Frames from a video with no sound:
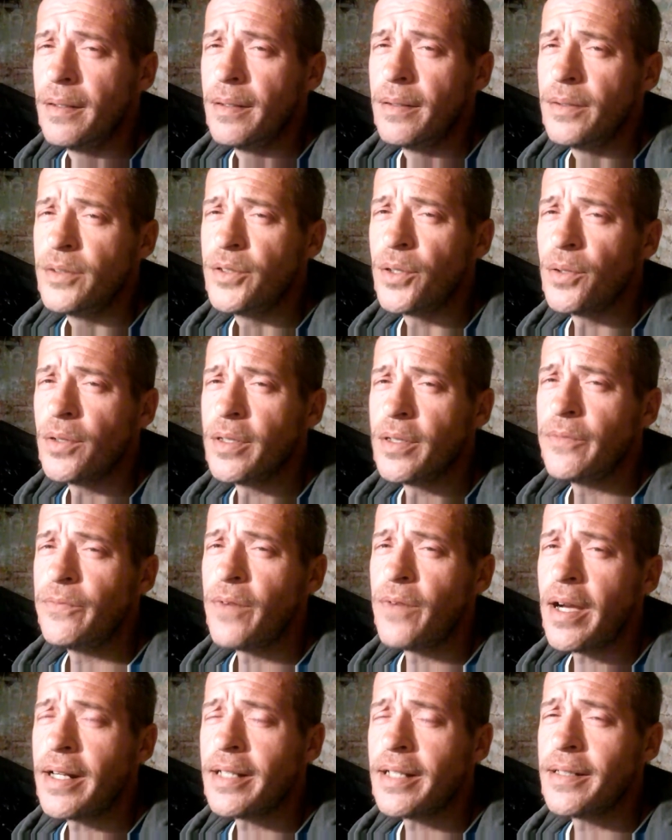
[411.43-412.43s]
Joel
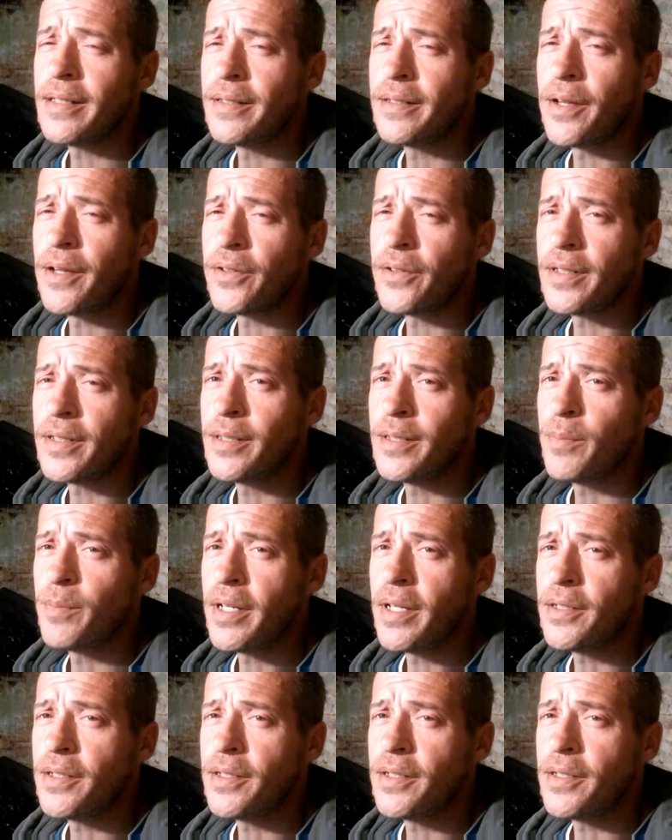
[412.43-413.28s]
invited another inmate